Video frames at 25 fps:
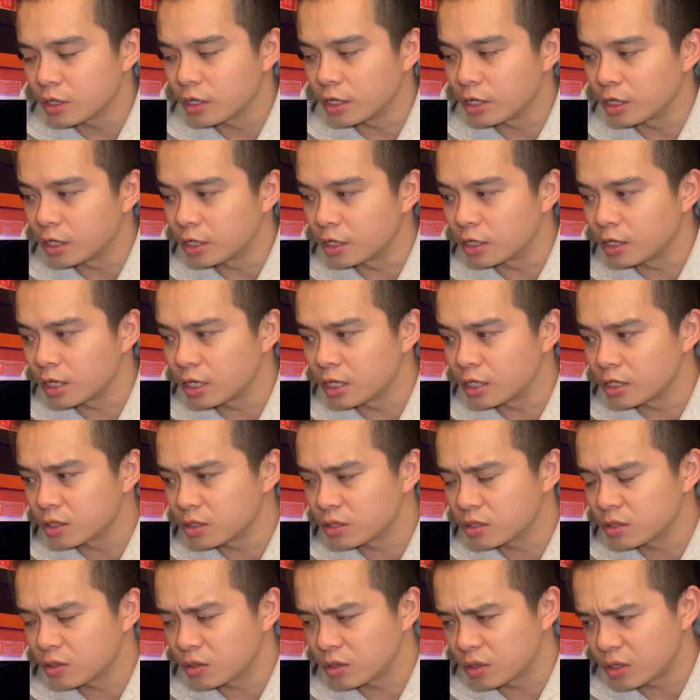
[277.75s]

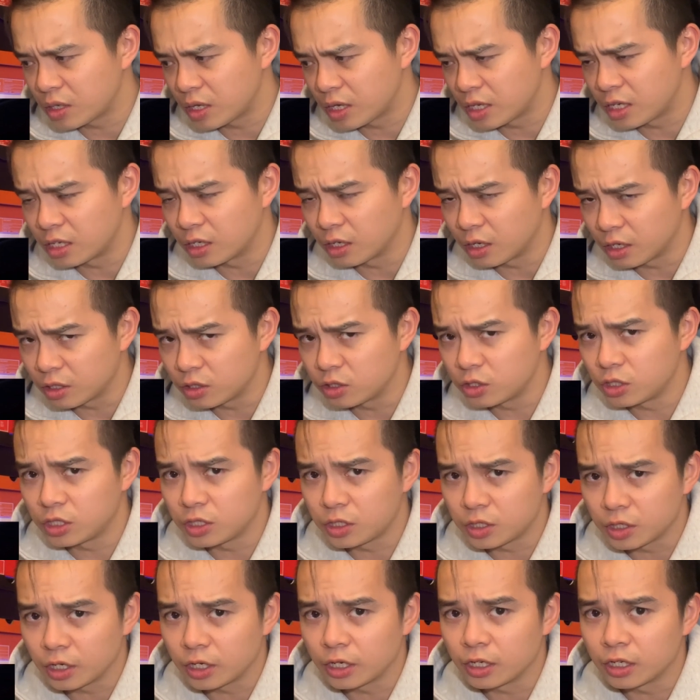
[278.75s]
in the
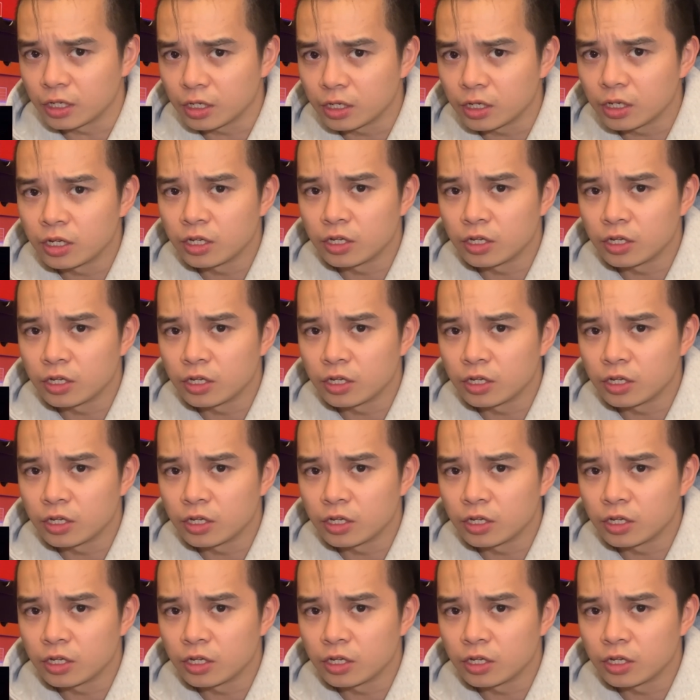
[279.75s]
GTI